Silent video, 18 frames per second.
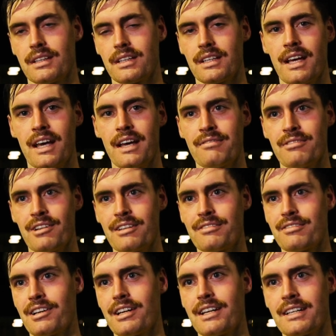Yeah,
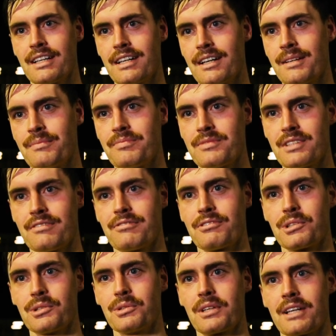very, very
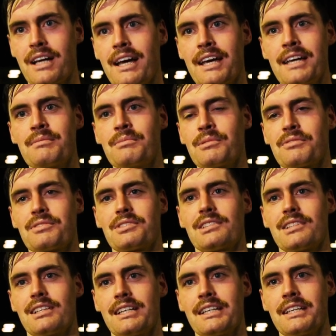difficult game.
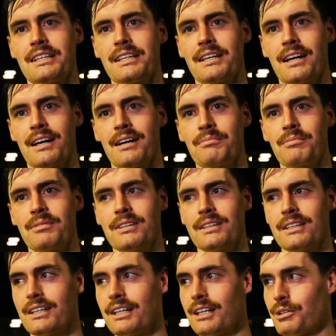Obviously,
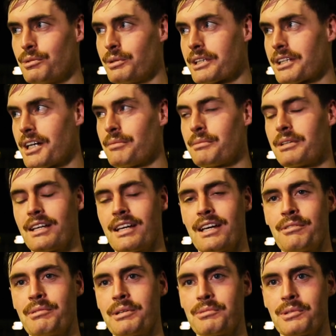we're coming
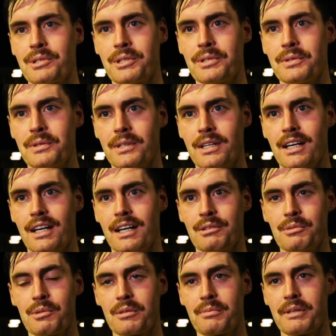here. We want
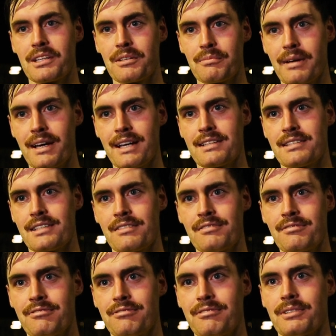to be
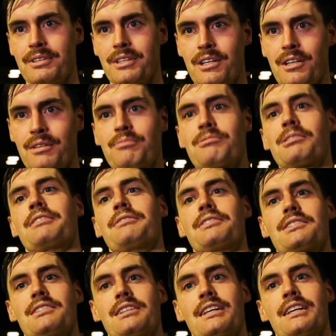competitive. You know,
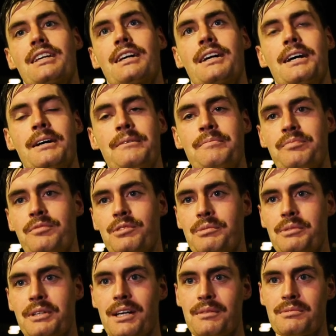previously
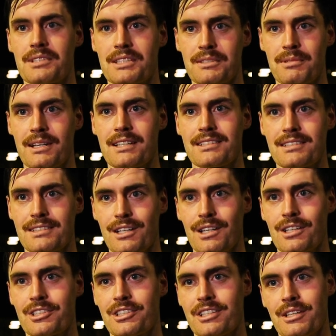when we come to these places
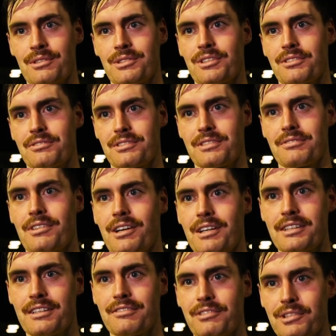last year, it was obviously
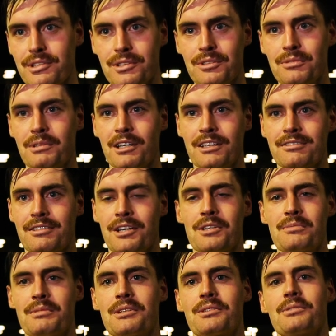very difficult, both
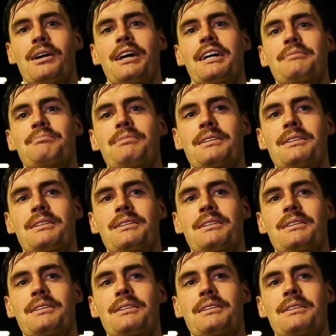home and away.